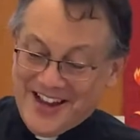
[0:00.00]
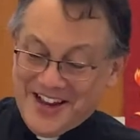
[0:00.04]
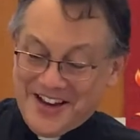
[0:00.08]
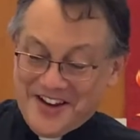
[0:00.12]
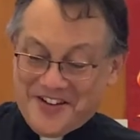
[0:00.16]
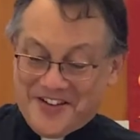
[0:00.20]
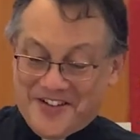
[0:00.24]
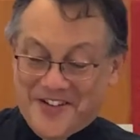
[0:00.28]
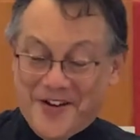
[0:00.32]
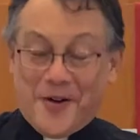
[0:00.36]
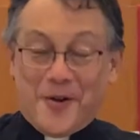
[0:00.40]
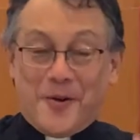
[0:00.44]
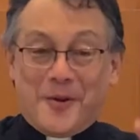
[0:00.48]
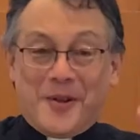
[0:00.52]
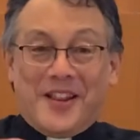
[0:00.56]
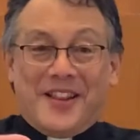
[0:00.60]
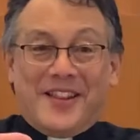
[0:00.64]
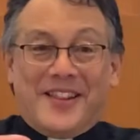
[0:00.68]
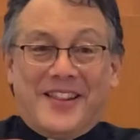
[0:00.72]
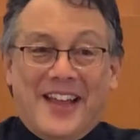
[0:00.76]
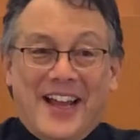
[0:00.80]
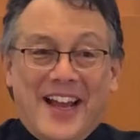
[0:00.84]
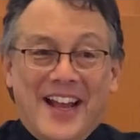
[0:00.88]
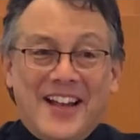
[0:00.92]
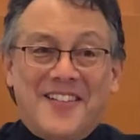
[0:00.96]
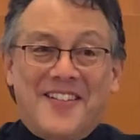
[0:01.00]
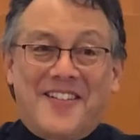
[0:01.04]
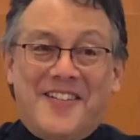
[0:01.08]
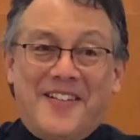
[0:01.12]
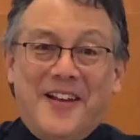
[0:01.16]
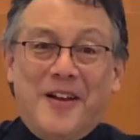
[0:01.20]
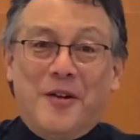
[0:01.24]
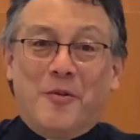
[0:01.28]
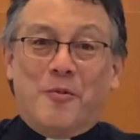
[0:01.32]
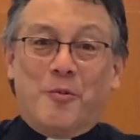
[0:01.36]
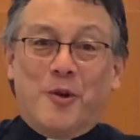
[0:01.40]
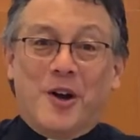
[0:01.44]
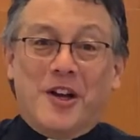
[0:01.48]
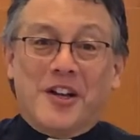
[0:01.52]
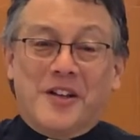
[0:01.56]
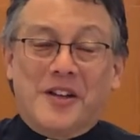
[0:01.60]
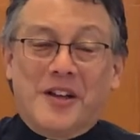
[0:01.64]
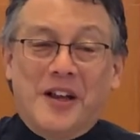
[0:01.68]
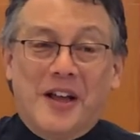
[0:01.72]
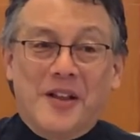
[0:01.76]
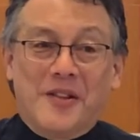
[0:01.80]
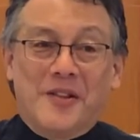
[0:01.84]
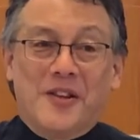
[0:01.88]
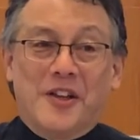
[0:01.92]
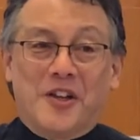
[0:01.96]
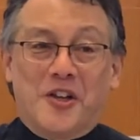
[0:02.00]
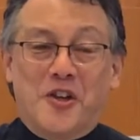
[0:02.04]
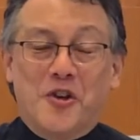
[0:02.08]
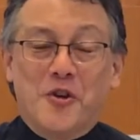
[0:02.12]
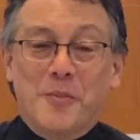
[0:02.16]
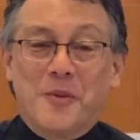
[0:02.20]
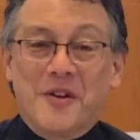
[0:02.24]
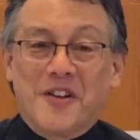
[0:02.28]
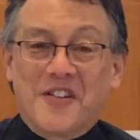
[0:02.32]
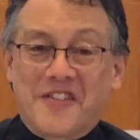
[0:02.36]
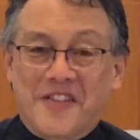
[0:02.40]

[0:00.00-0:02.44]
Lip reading: So that's what the human